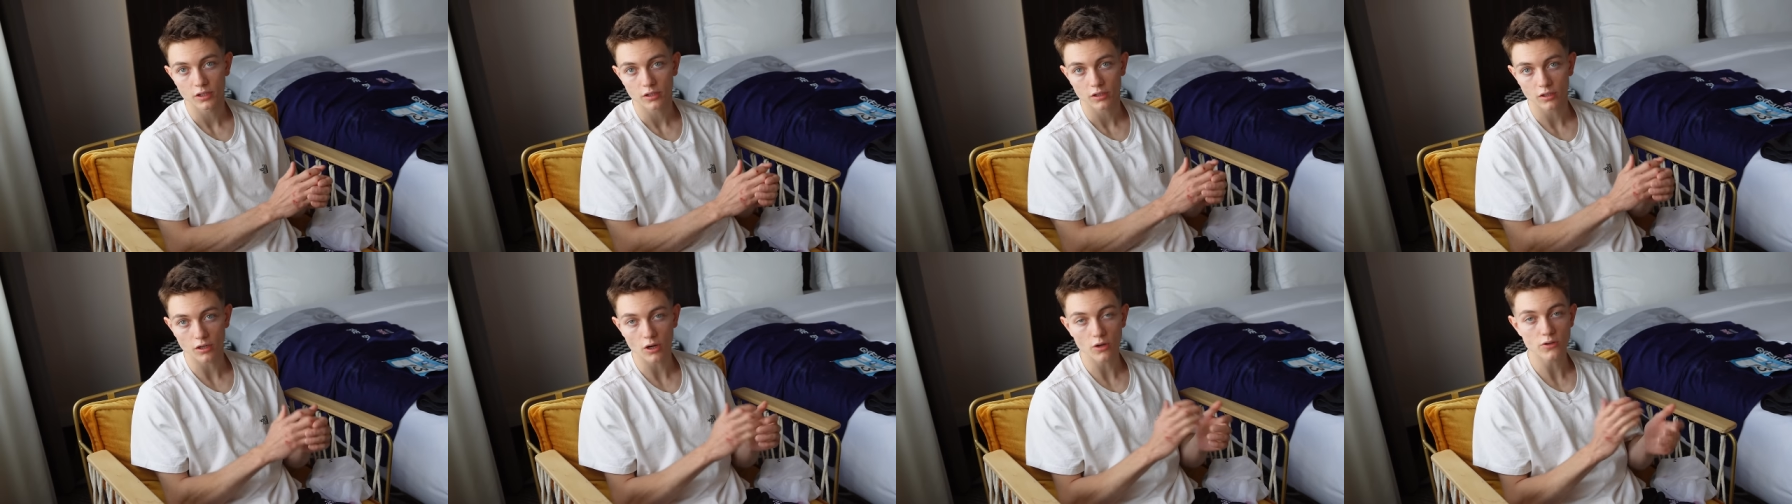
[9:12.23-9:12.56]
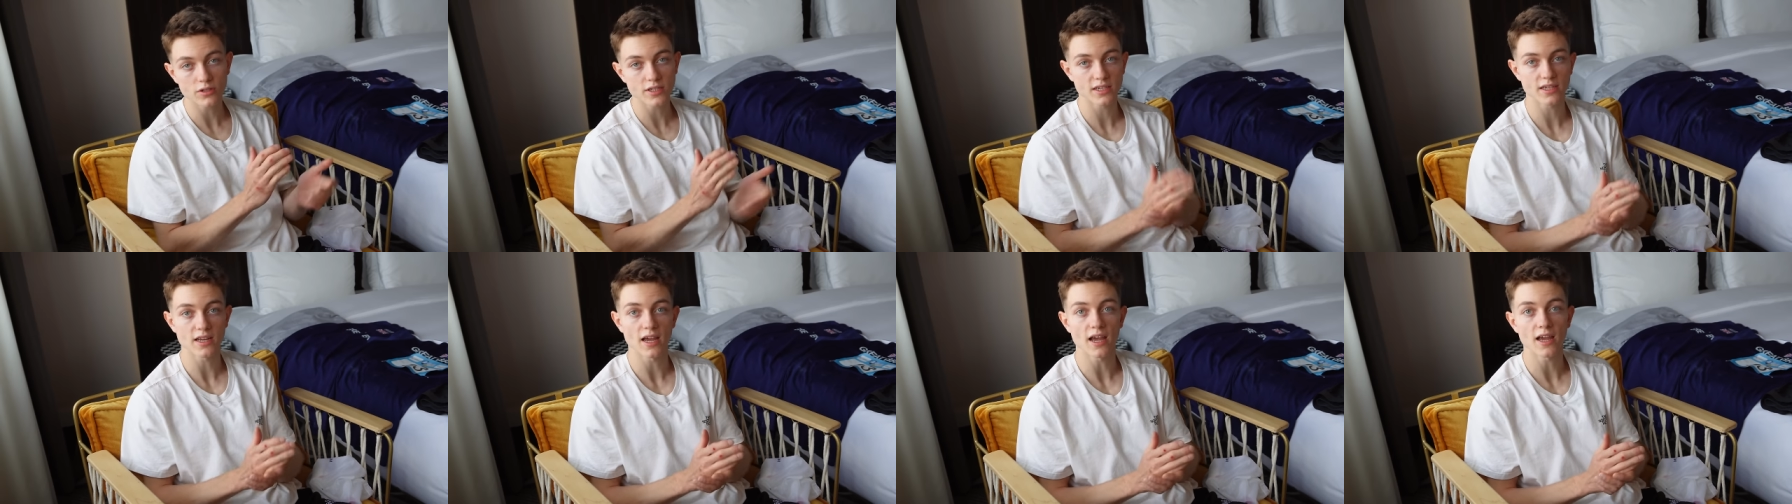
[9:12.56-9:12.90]

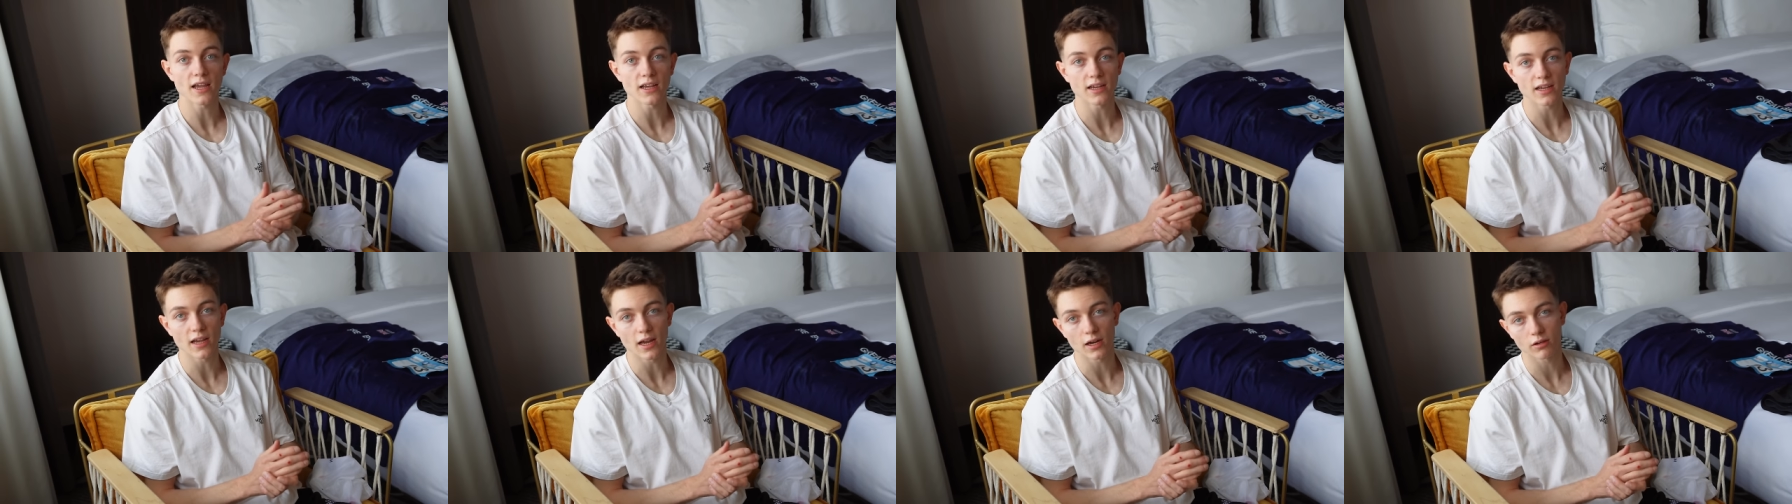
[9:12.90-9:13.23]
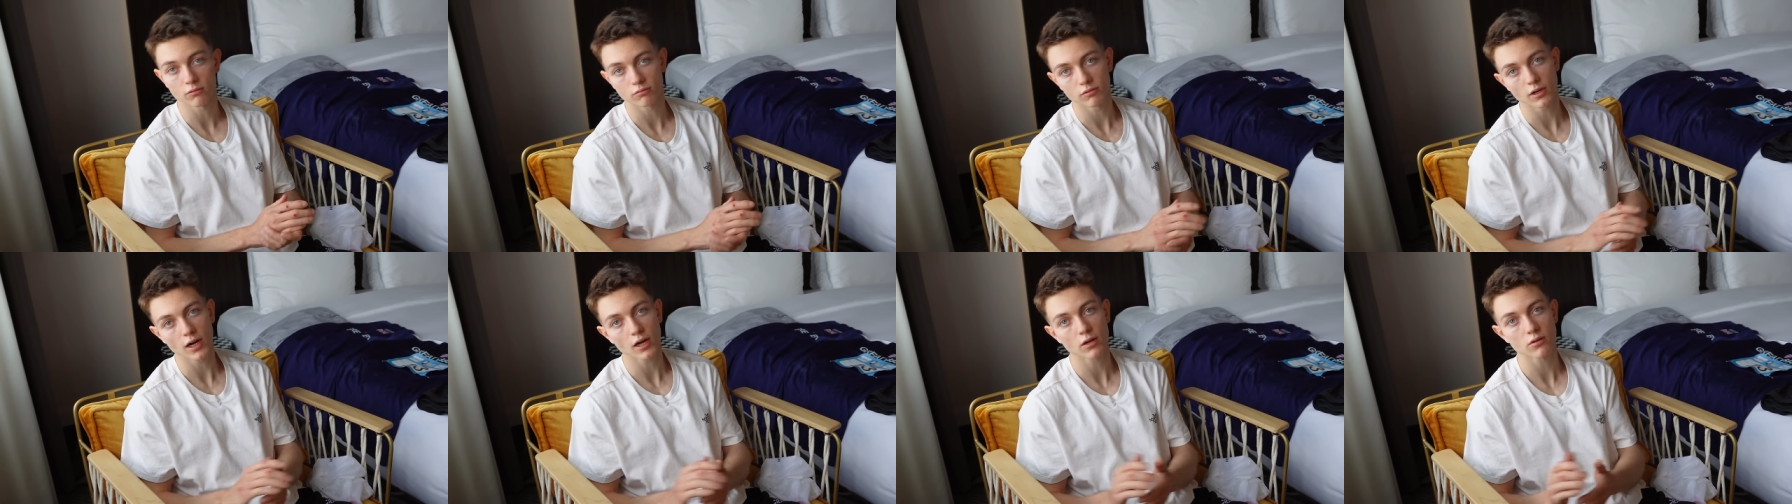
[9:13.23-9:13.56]
closes at eight,
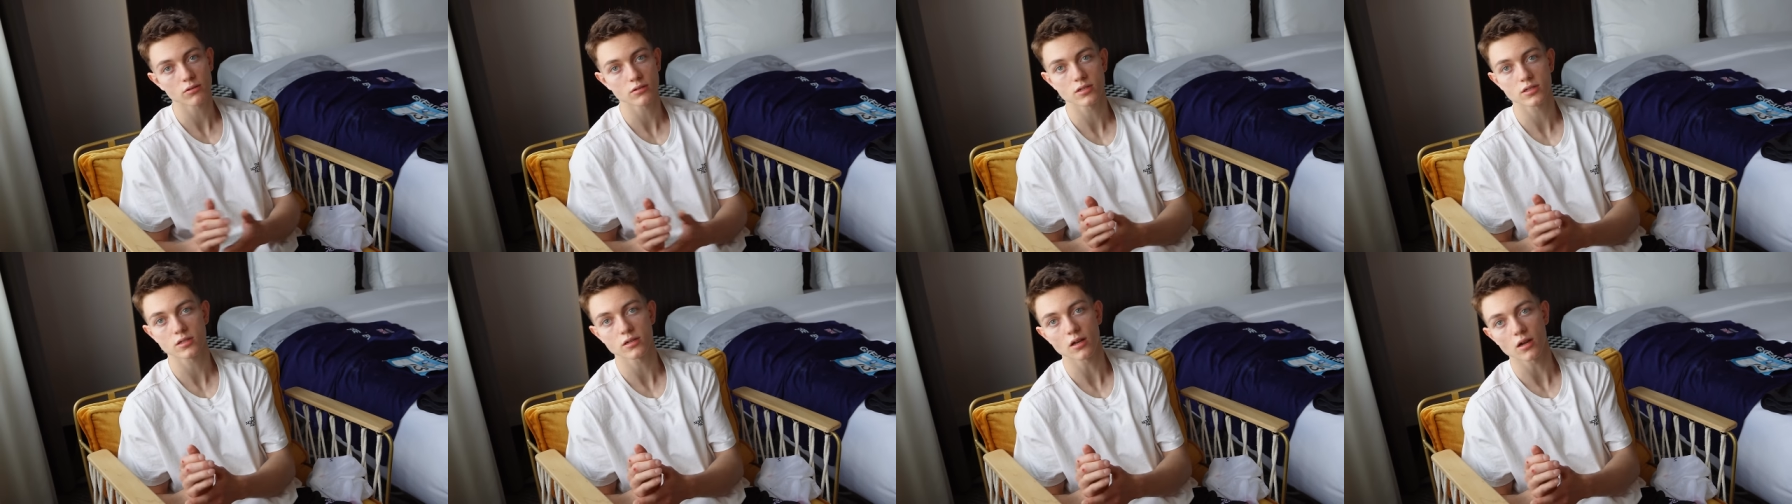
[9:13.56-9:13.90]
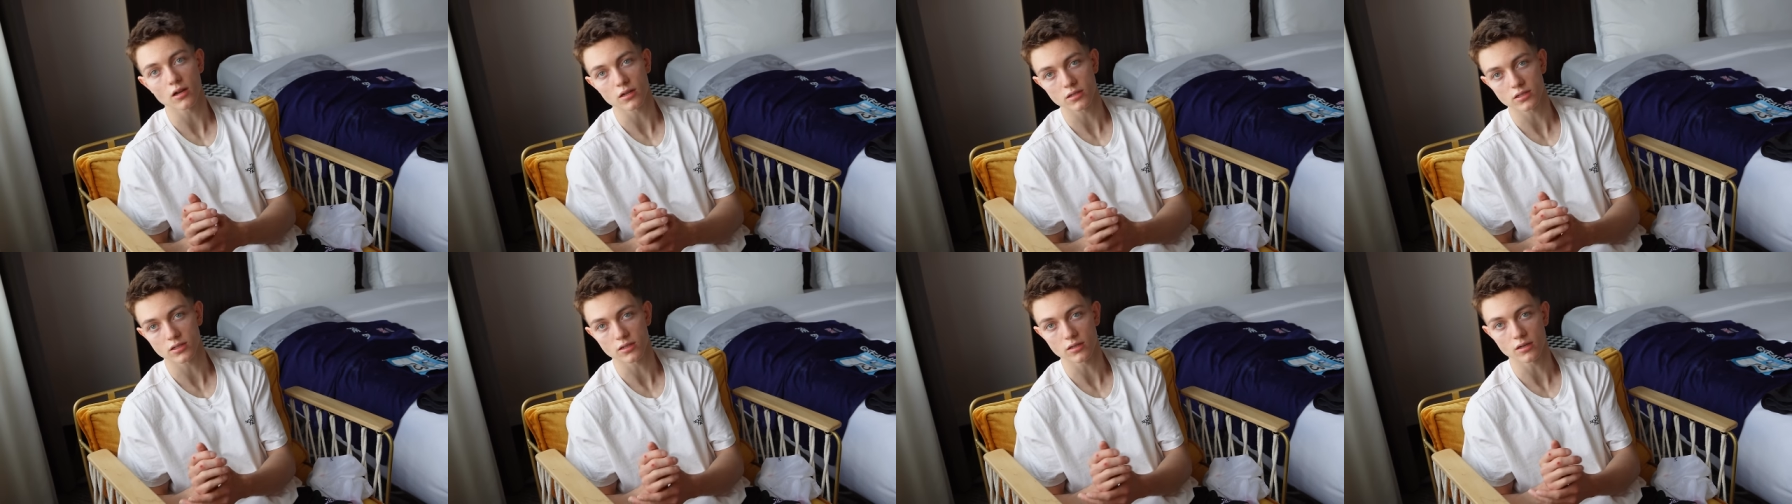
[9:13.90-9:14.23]
and round
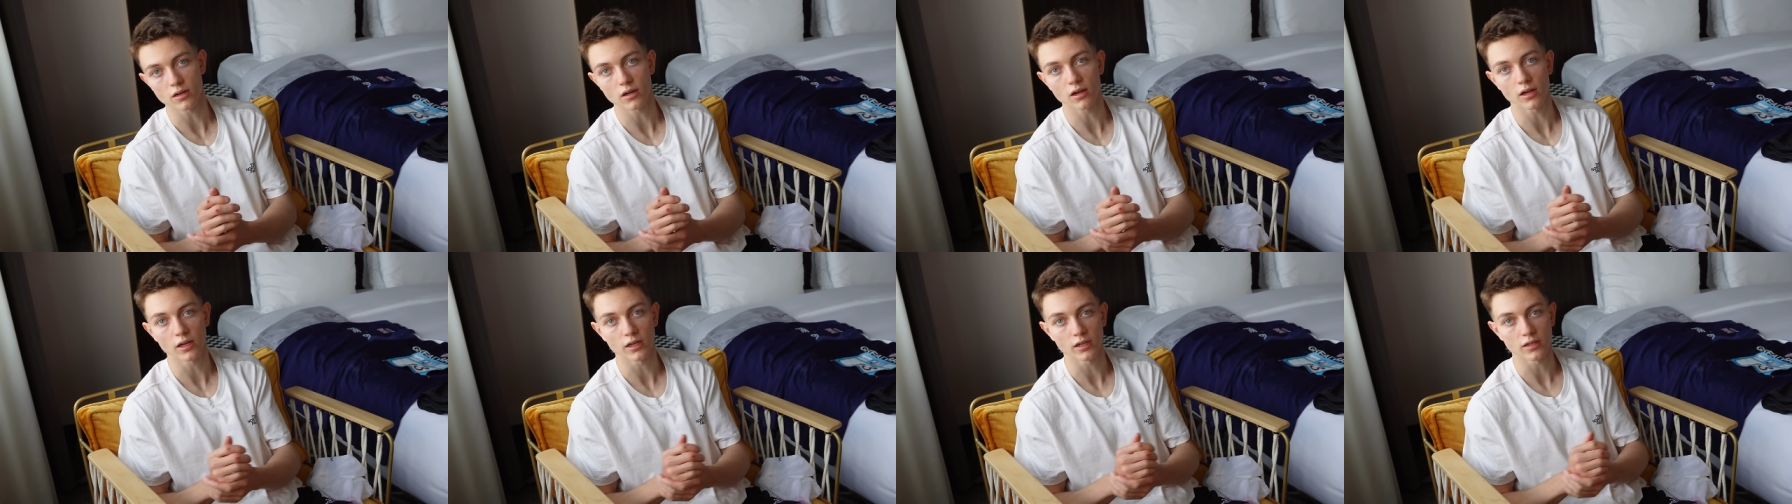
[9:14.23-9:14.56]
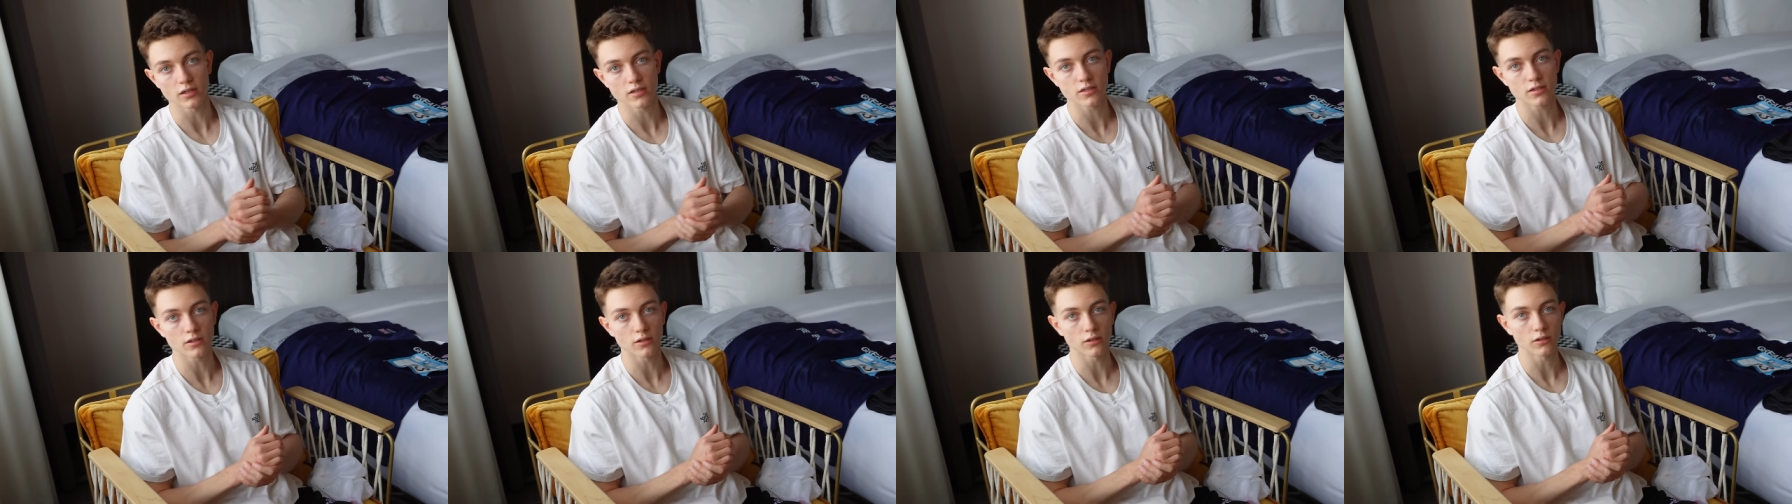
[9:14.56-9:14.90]
starts at nine.
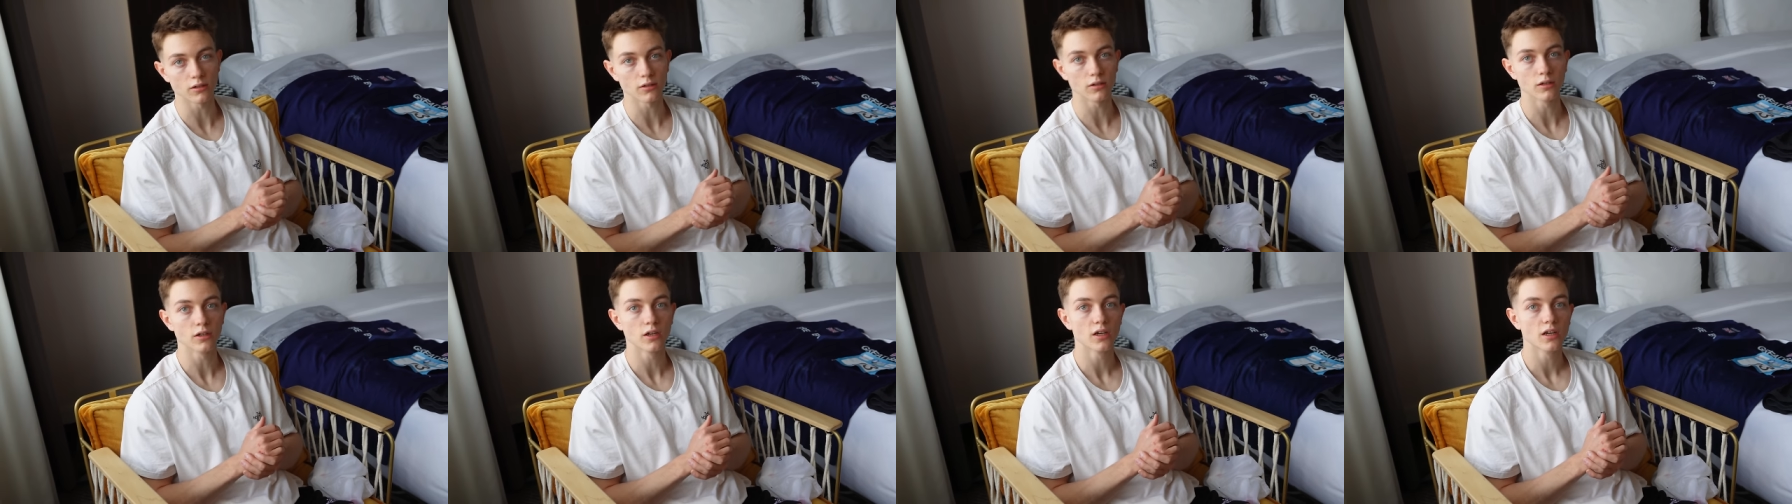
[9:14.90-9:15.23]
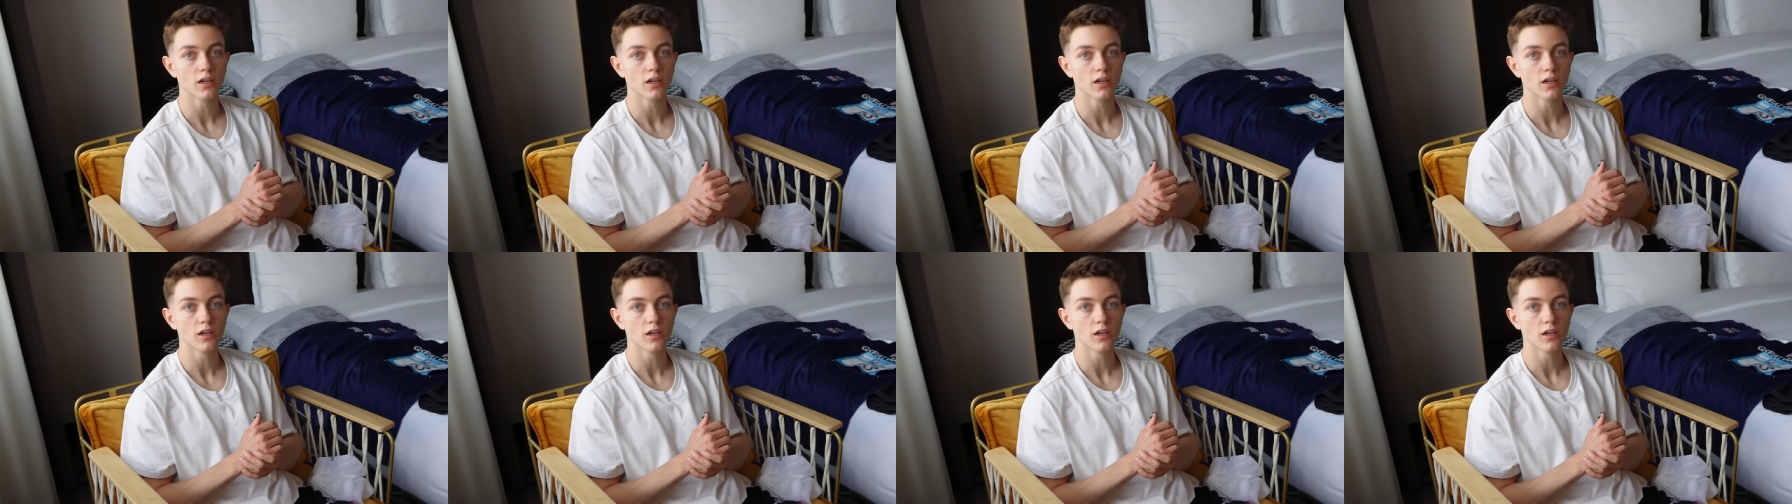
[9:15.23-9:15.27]
So